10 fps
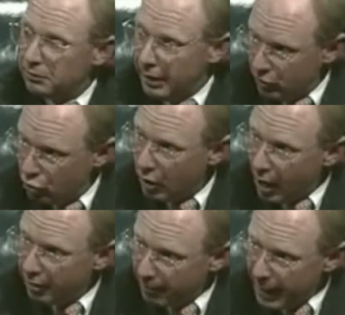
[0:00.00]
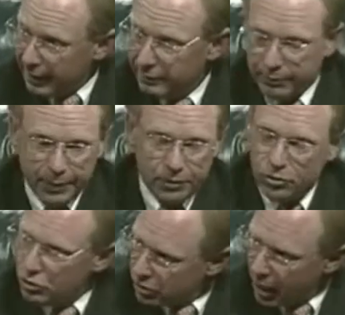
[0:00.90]
Now, you got to make it. I mean,
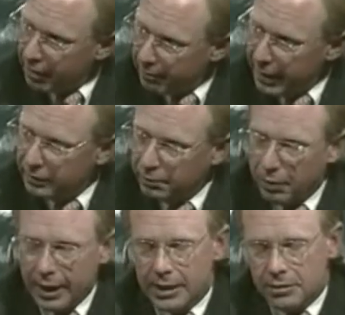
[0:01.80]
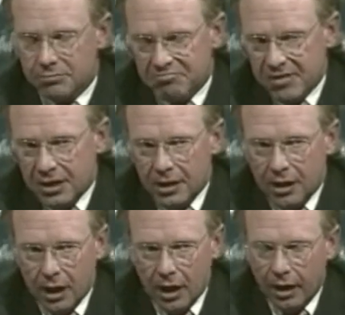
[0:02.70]
you just got to make the plays. And
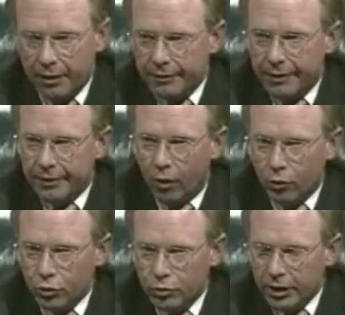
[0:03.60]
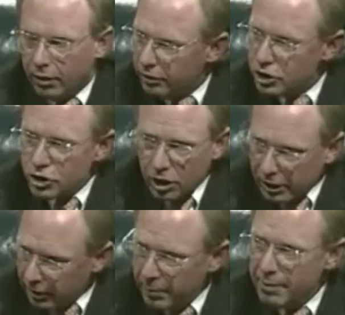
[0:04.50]
OU did just a
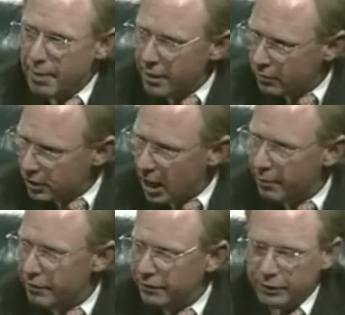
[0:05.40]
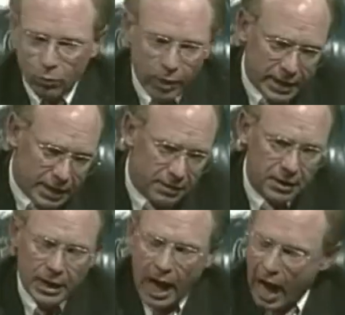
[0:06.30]
little bit better job of it than we did.
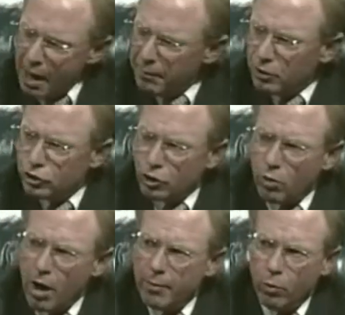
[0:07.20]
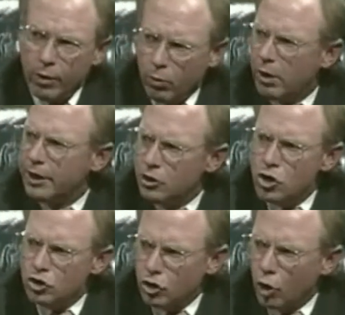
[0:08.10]
I'm not sure, Robbie, we really
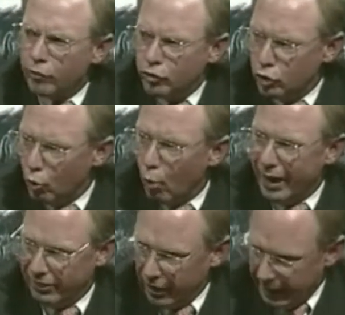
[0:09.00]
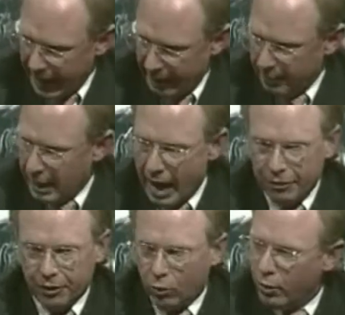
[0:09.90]
deserve to win the game. I
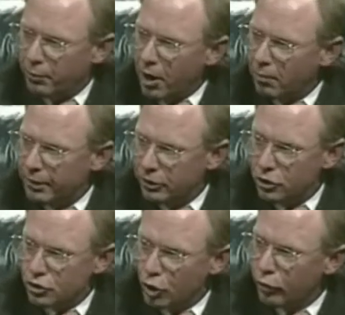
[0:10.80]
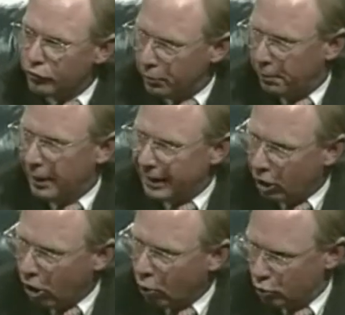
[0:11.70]
think we probably deserve to play
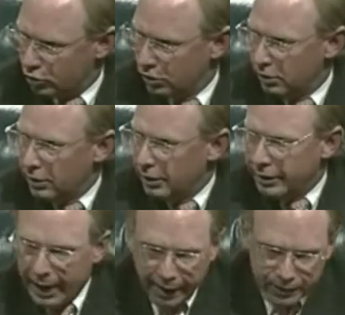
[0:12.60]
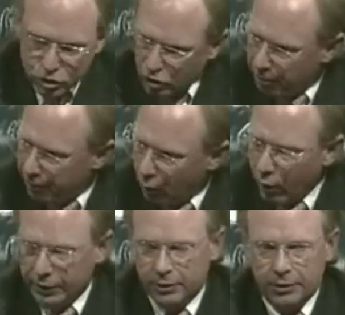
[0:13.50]
close. Now, at some
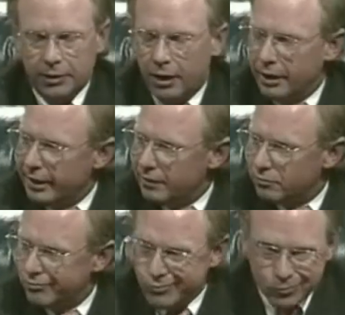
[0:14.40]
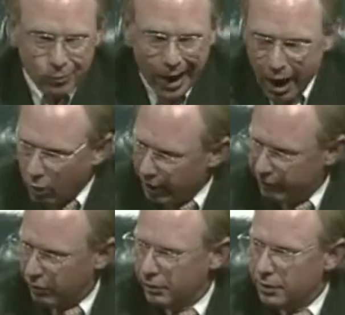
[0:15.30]
point, again,
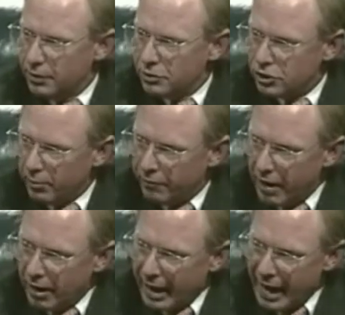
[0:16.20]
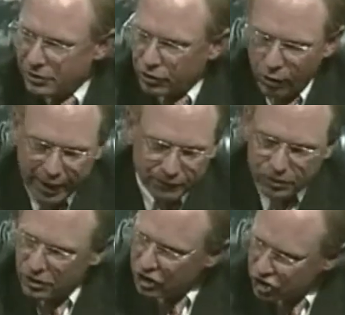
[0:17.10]
however, some of our guys are going to have
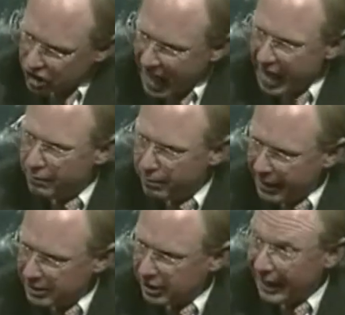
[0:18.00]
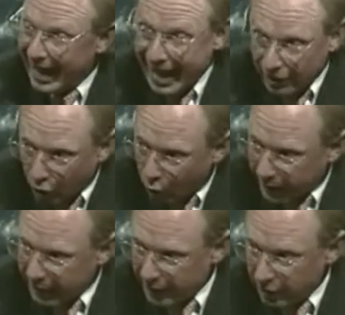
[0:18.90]
to decide basically and go
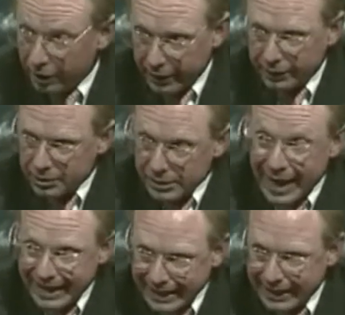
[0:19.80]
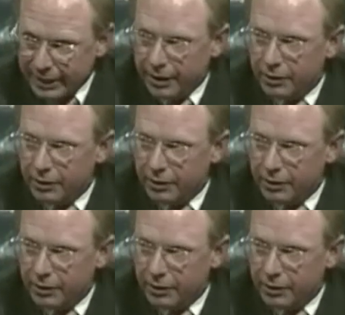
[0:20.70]
get it done. Now, deciding and getting it